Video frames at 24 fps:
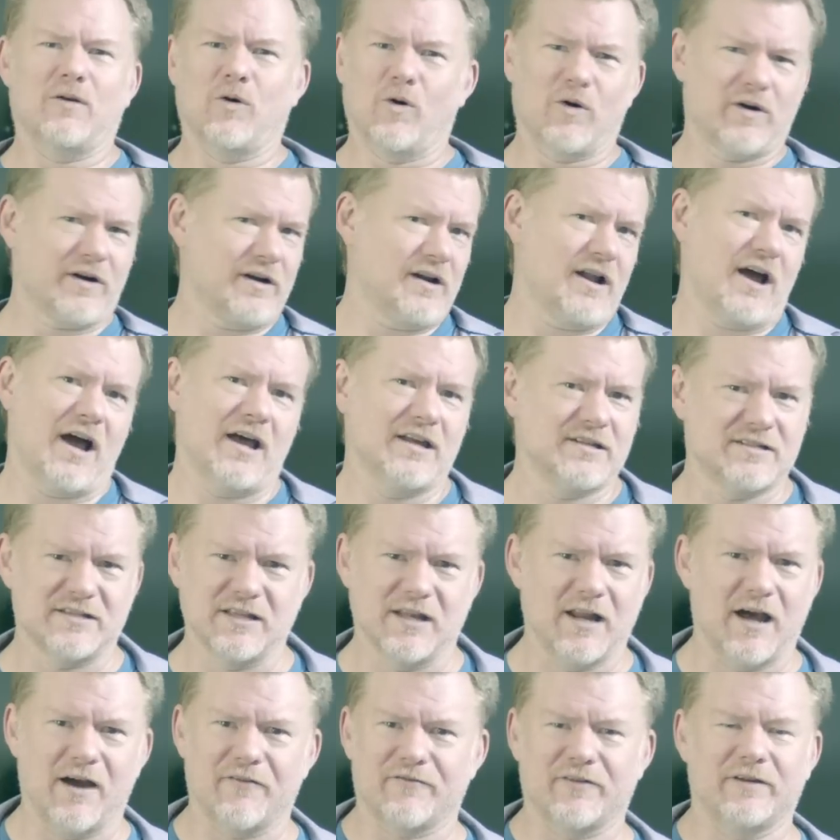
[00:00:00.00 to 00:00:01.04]
organized
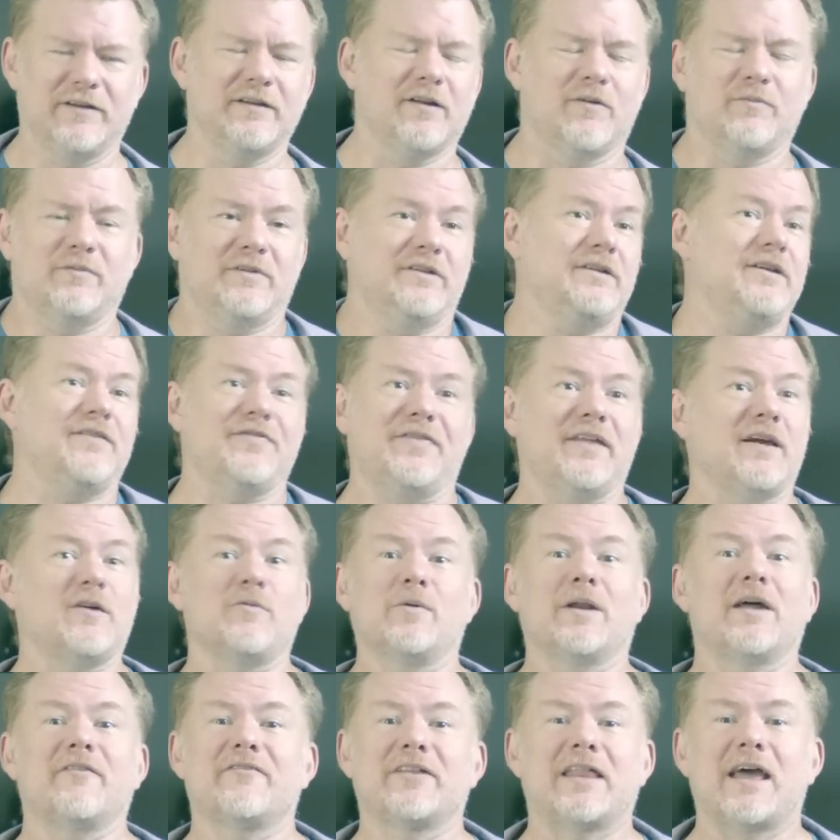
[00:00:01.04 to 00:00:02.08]
enough. Or, you know, you can think
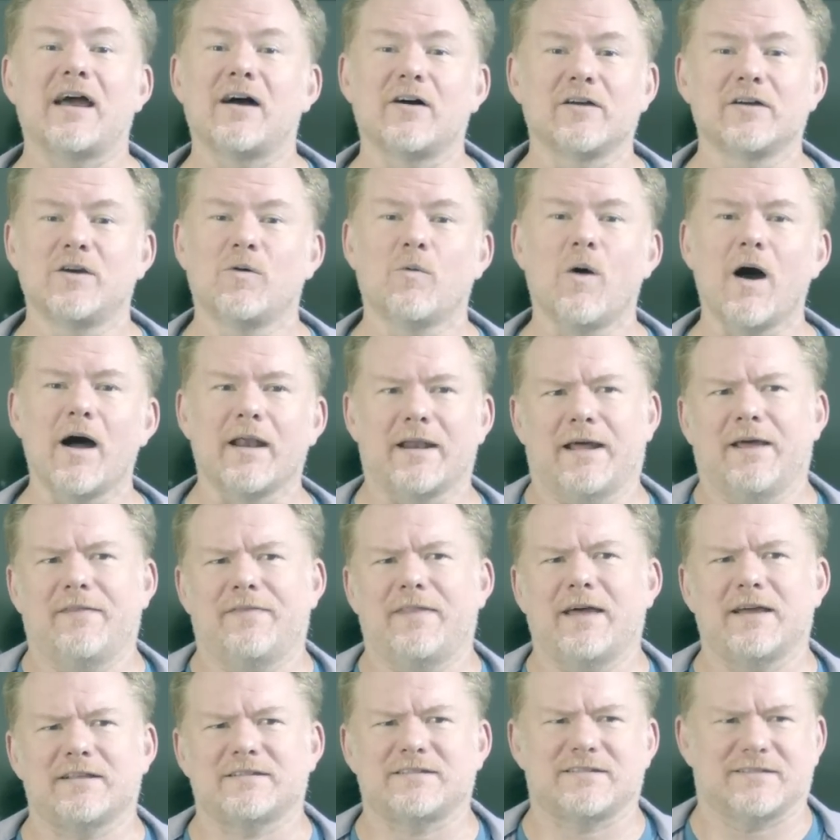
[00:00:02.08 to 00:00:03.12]
whatever the hell you want.
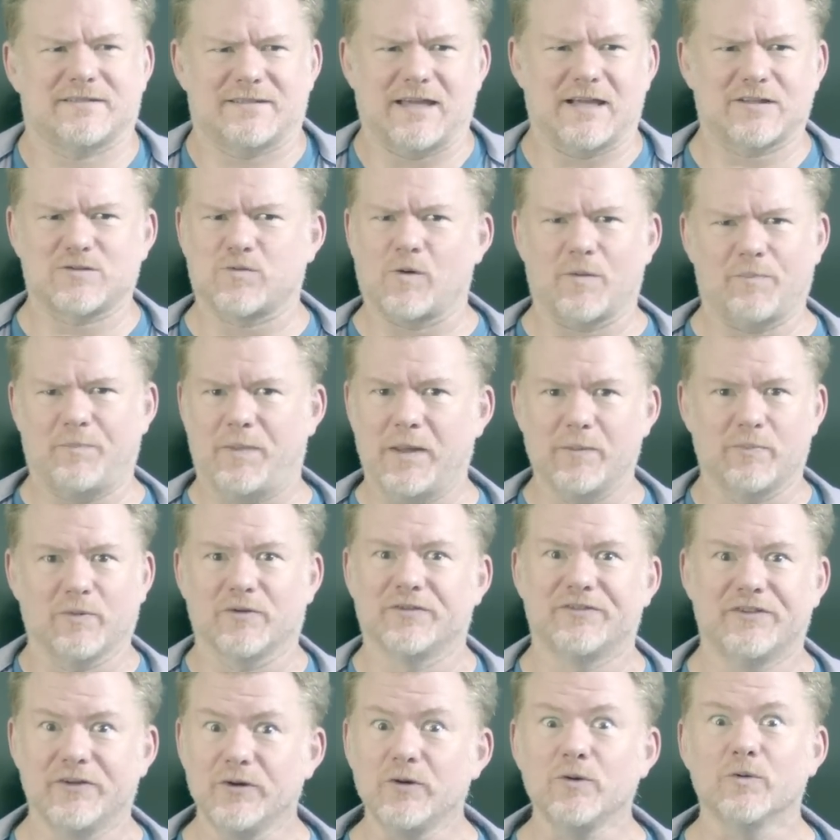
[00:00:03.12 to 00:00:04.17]
And that's what people
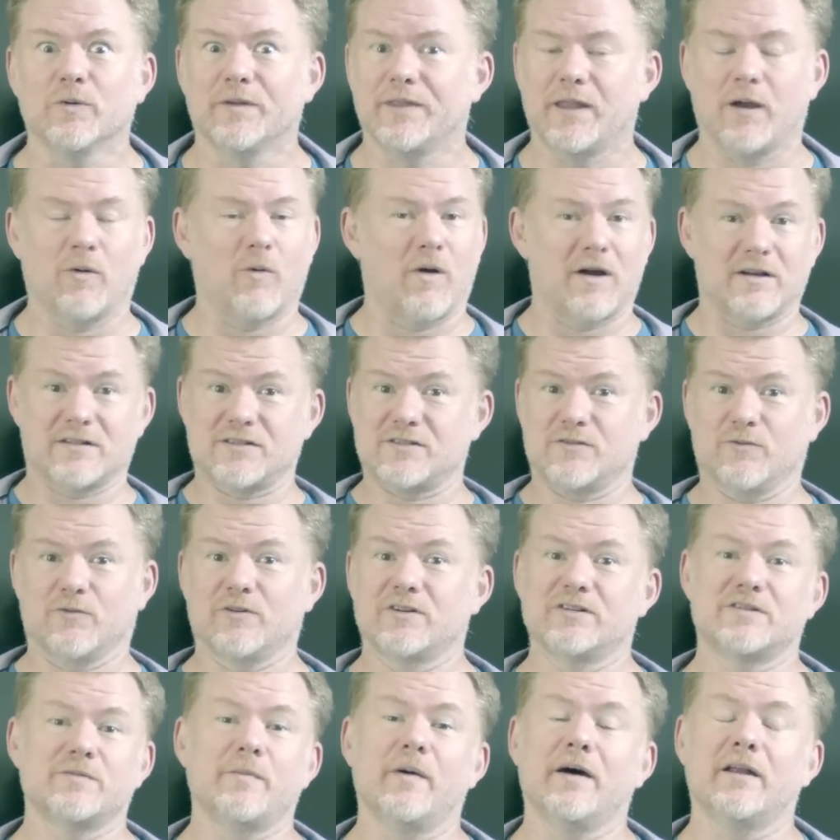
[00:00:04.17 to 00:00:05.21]
do when they watch
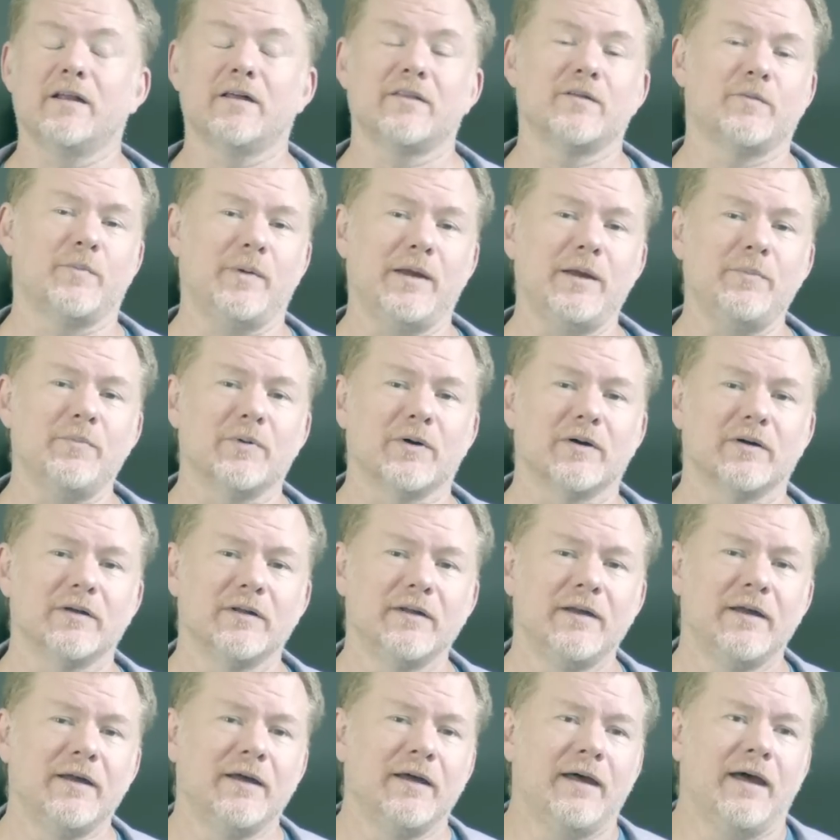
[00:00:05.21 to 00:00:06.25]
stories about other people.
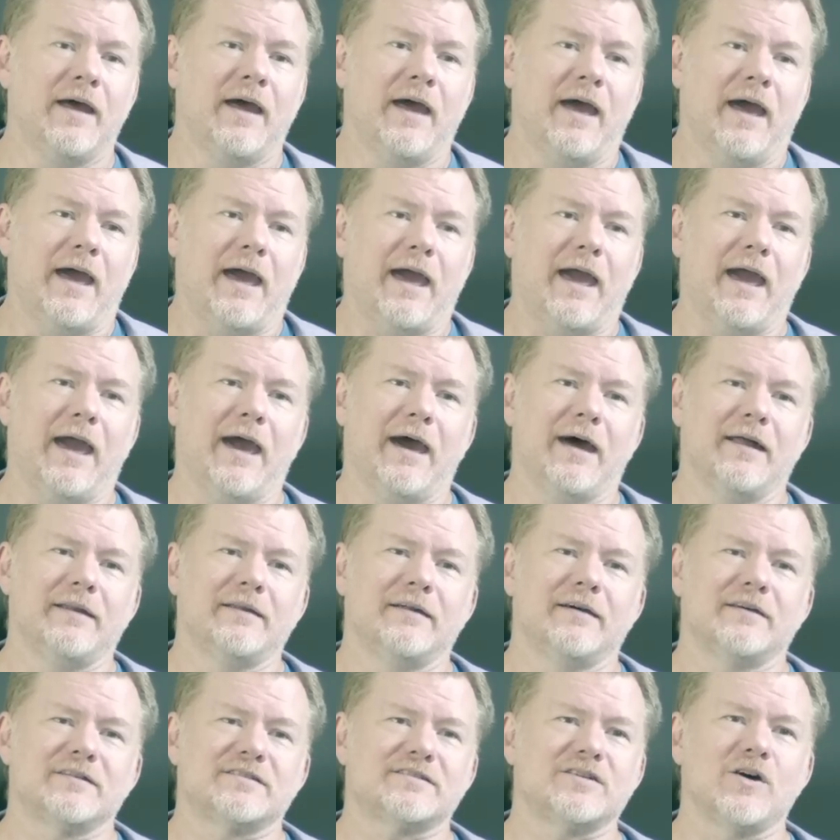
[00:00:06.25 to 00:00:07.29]

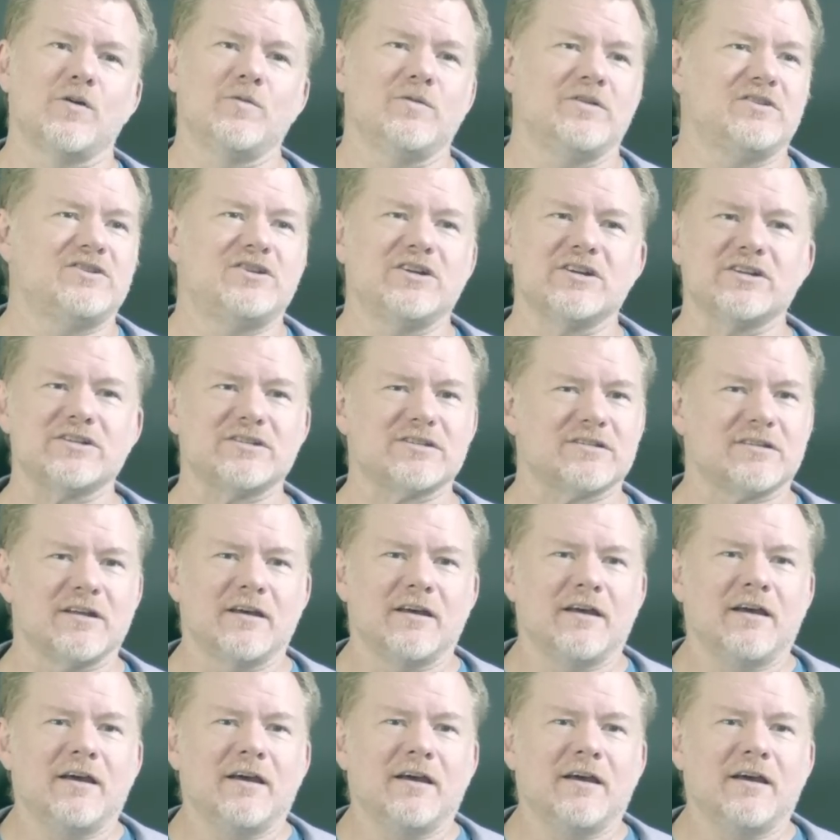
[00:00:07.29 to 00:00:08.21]
And so just